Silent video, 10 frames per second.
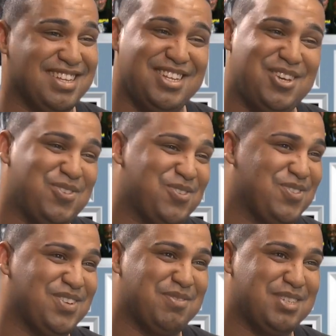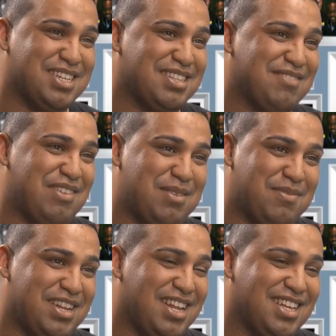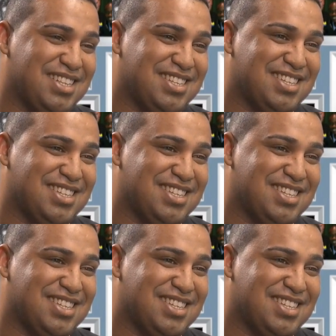No, music developed very late.